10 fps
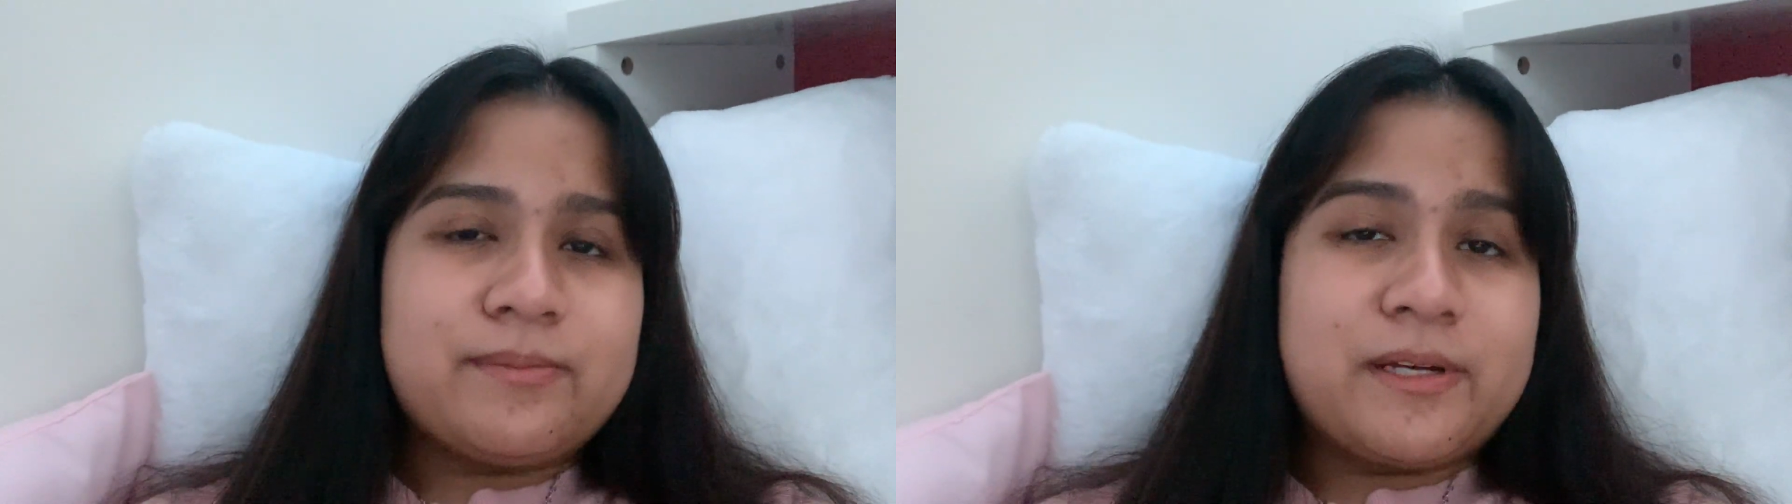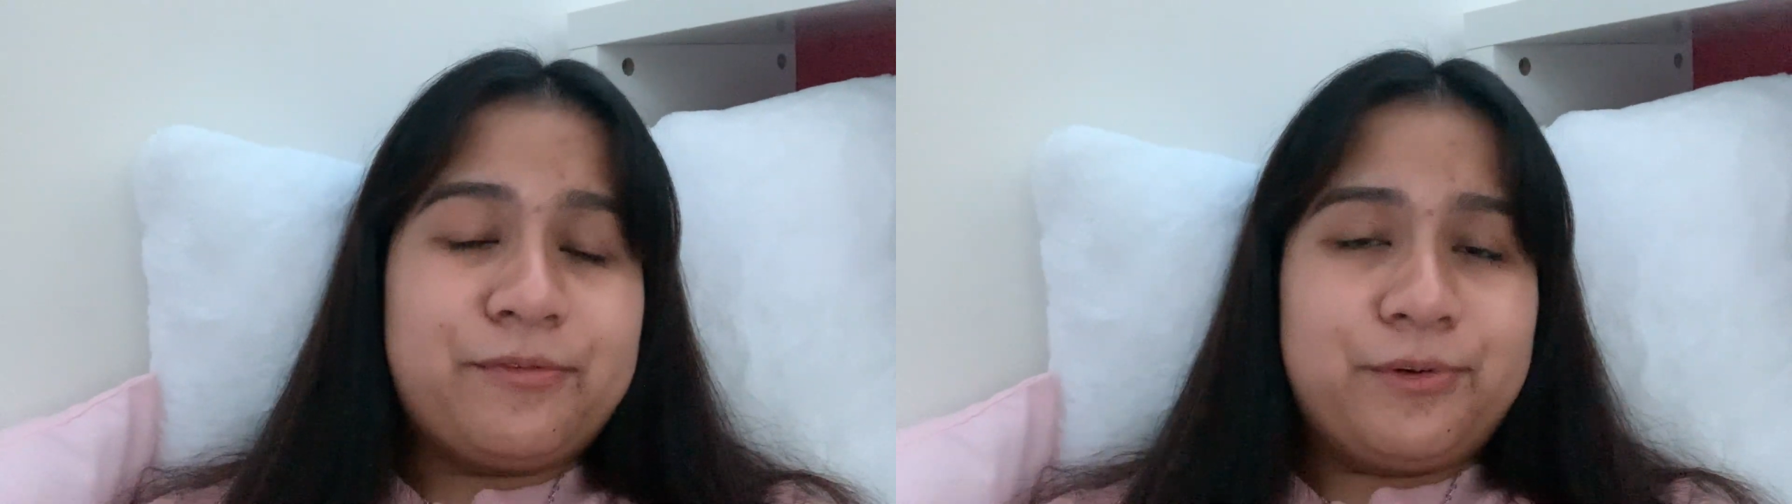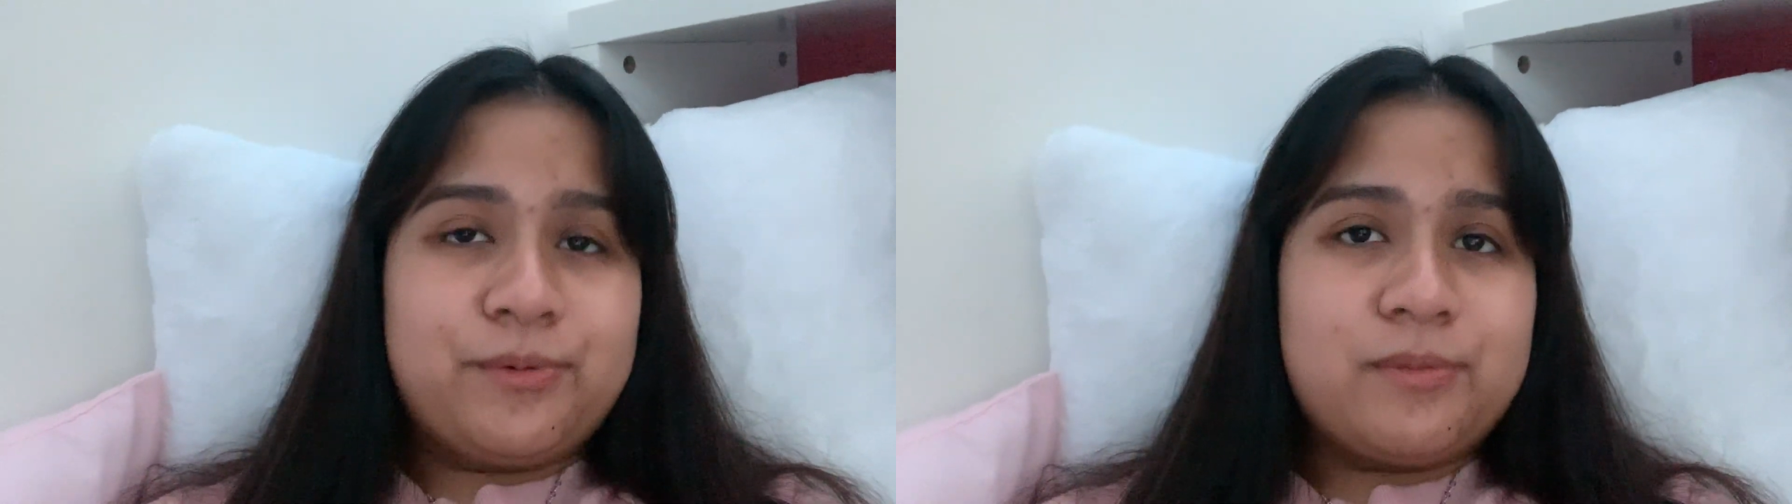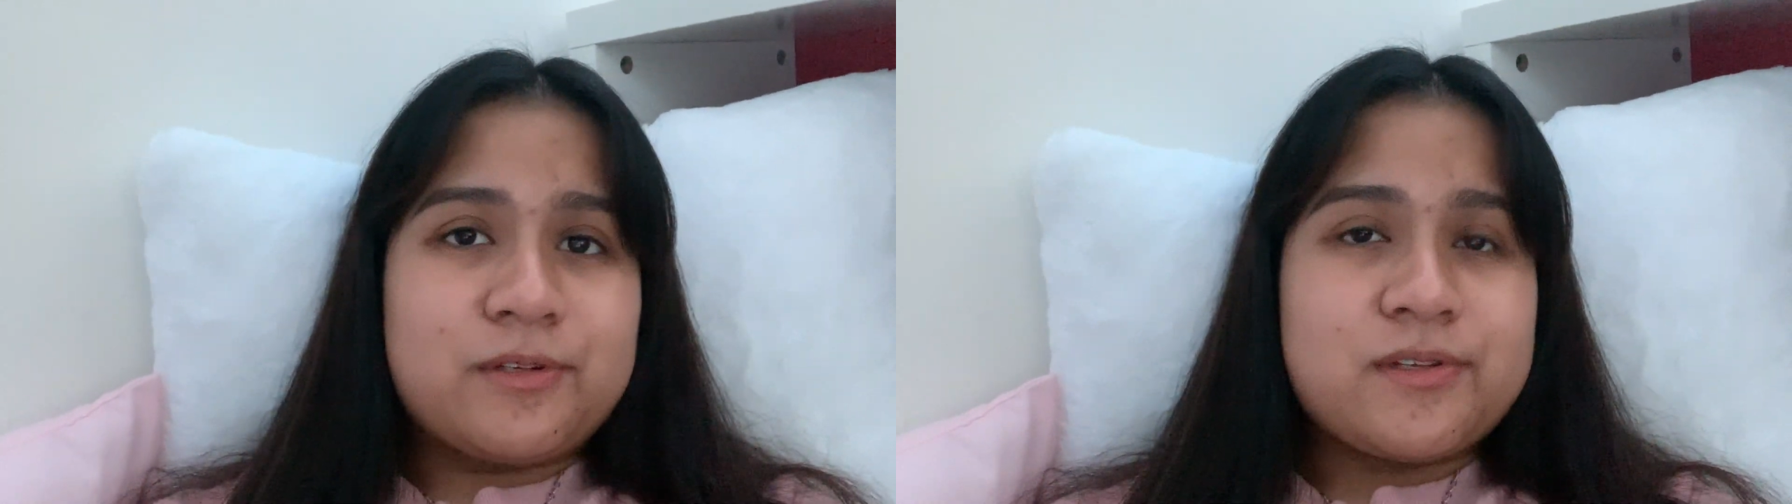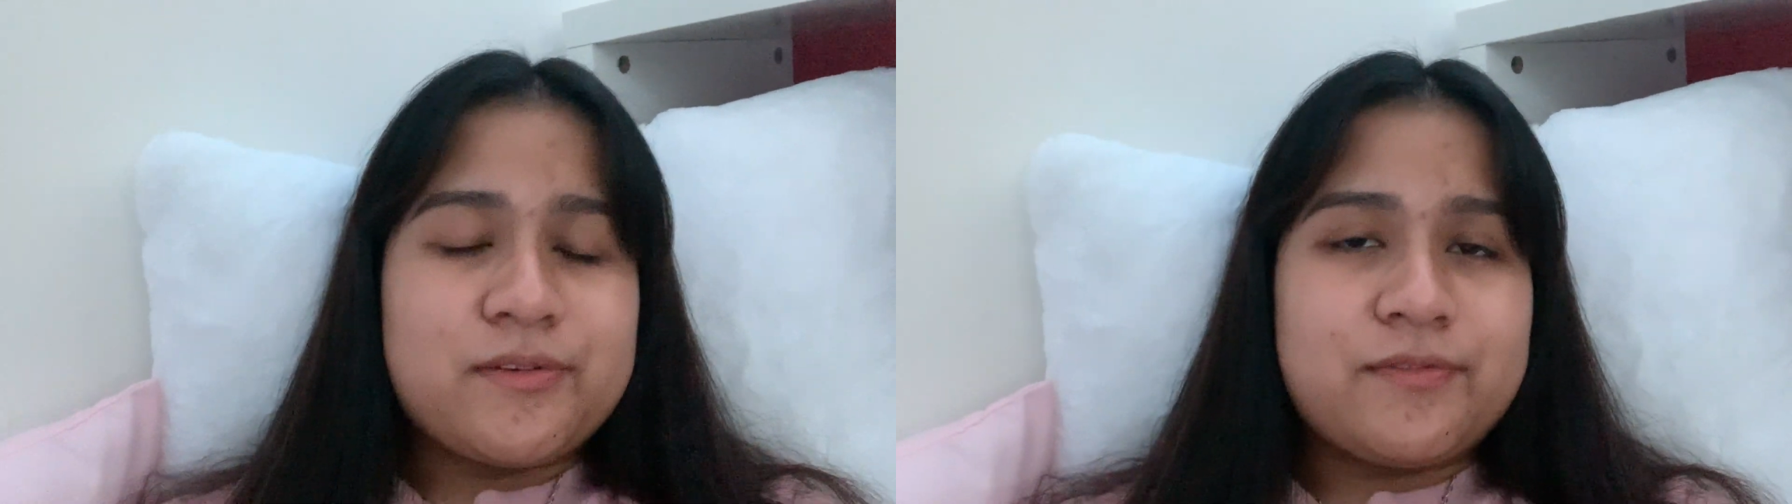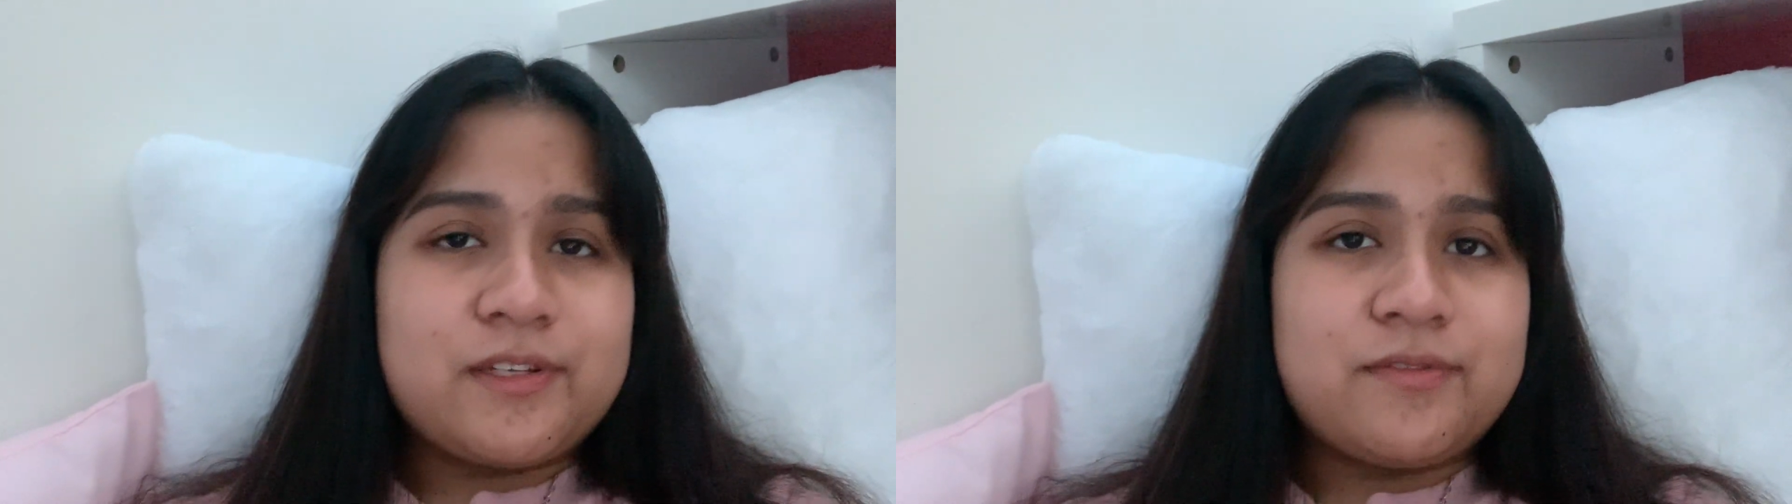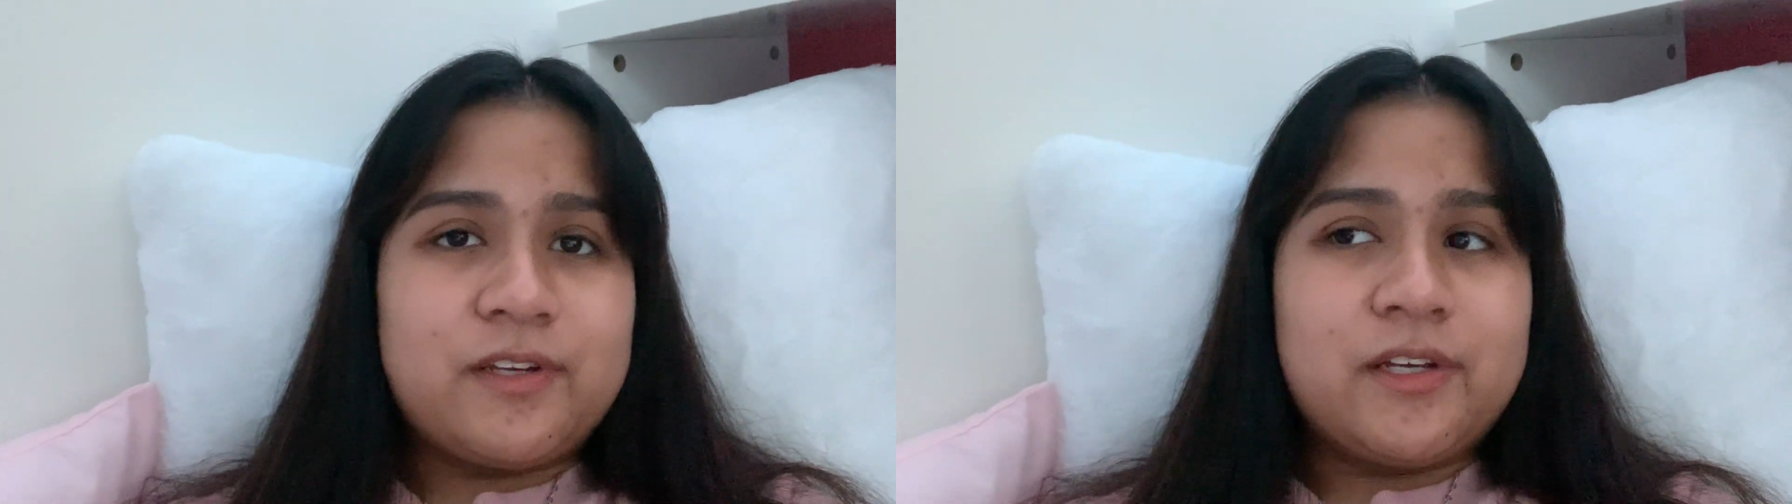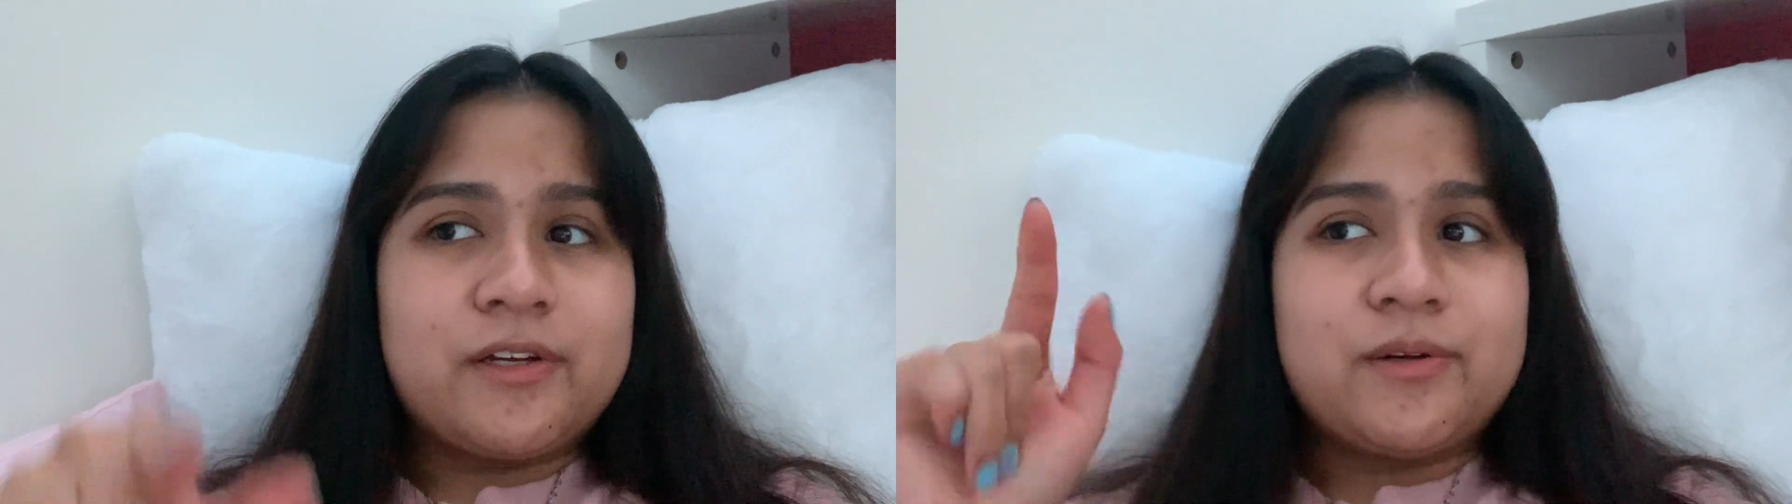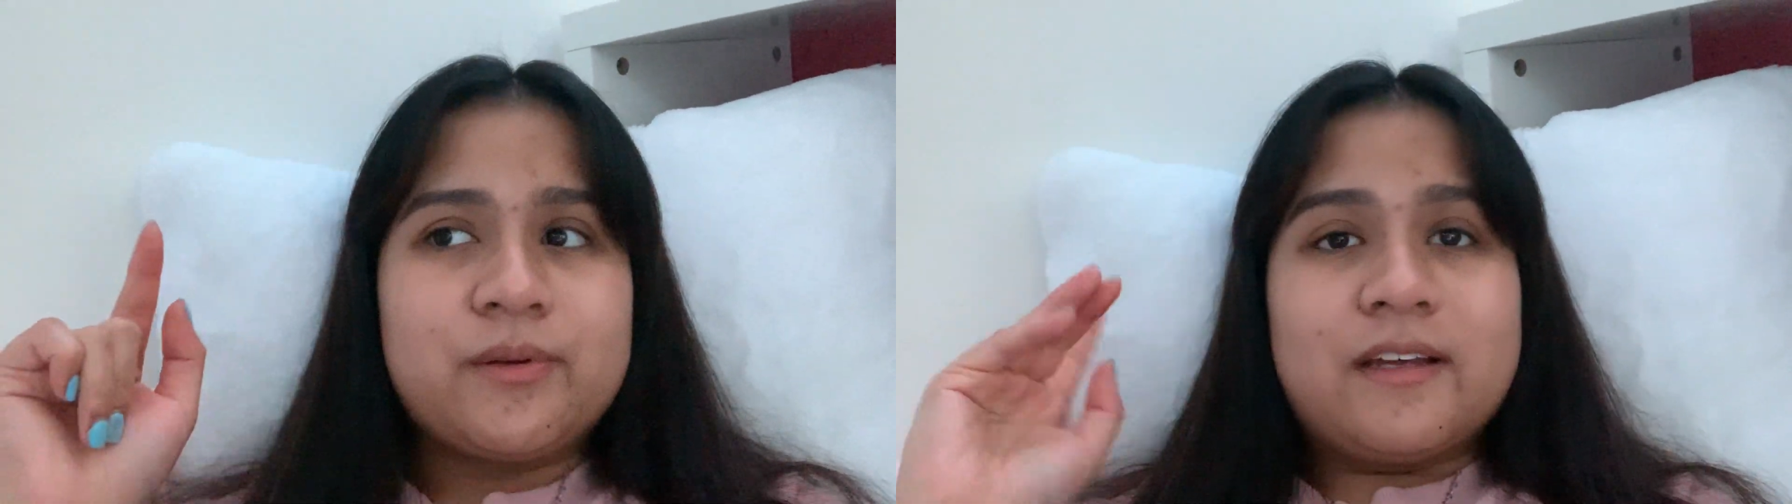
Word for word: in my room most of this video,